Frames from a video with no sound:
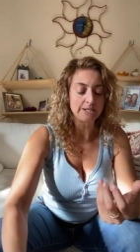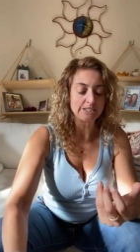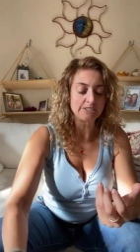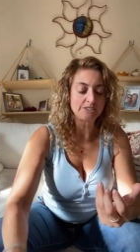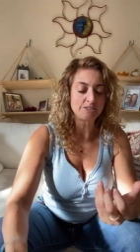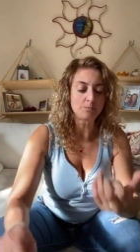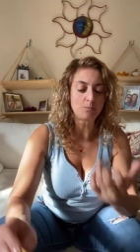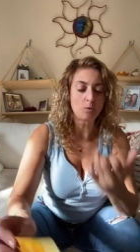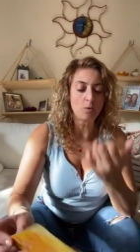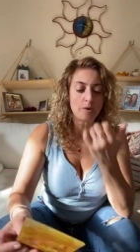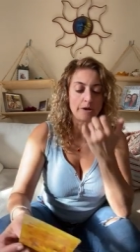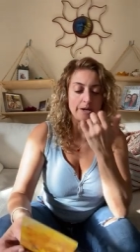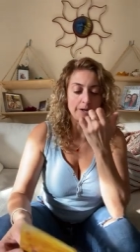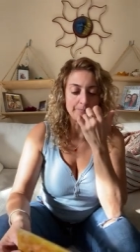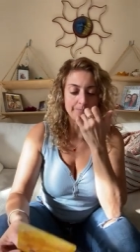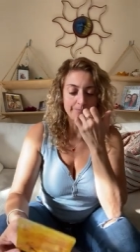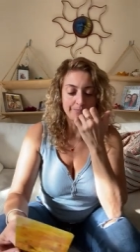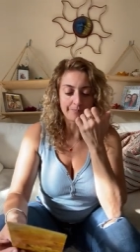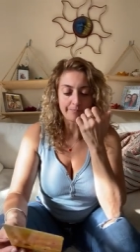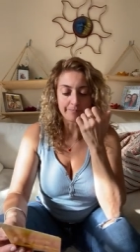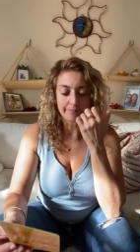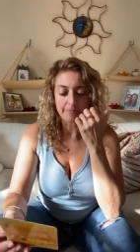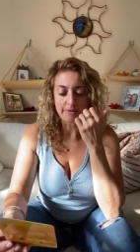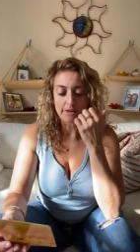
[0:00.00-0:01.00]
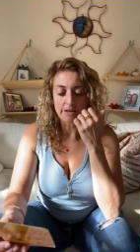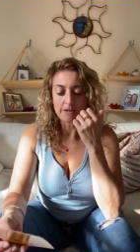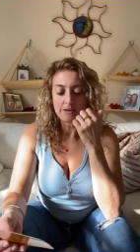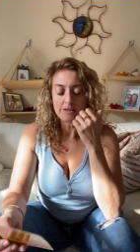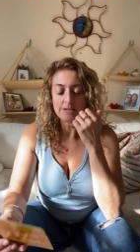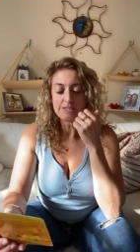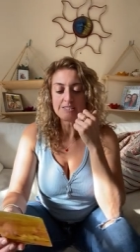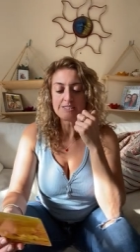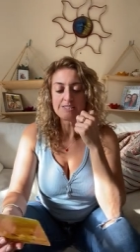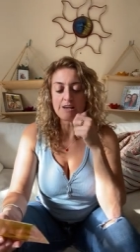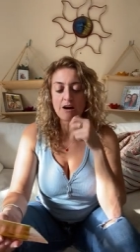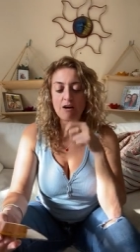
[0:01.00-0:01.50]
That's the point.
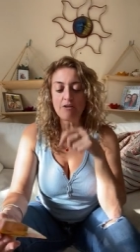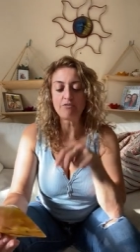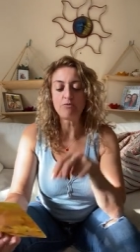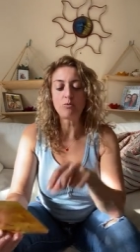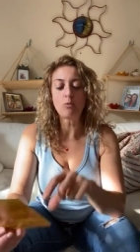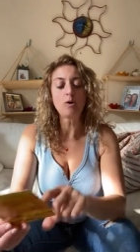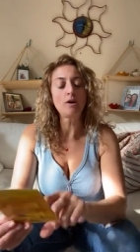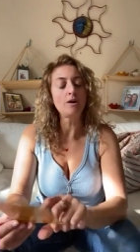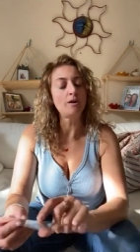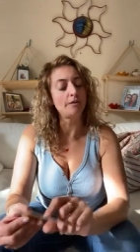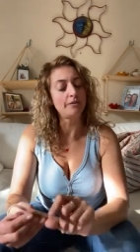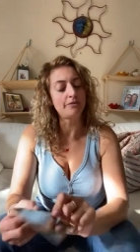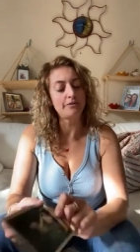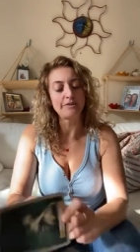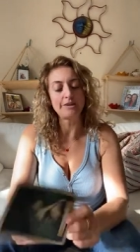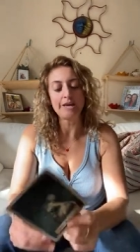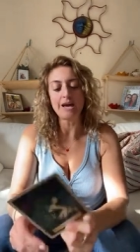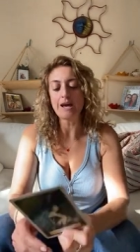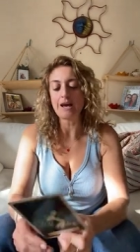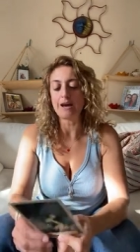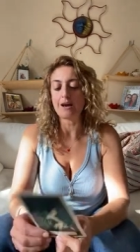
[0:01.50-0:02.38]
Self-worth.